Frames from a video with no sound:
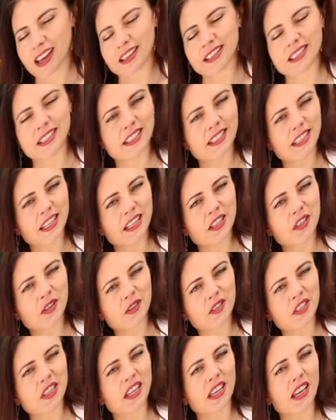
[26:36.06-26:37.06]
Instead
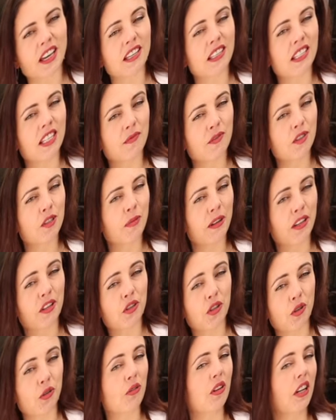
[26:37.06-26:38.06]
using a
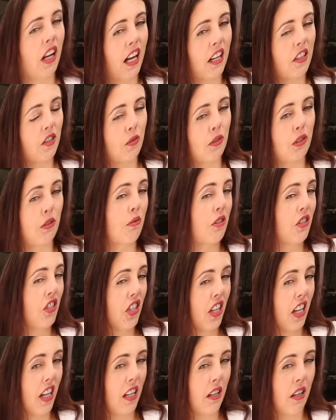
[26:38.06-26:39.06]
7-speed dual clutch, which was
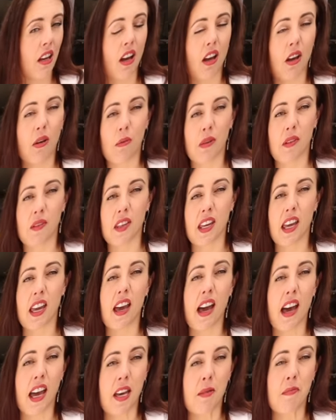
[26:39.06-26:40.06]
shared with
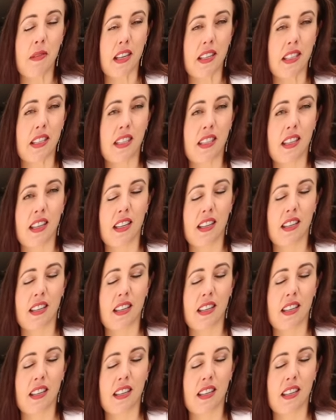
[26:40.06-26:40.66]
the AMS.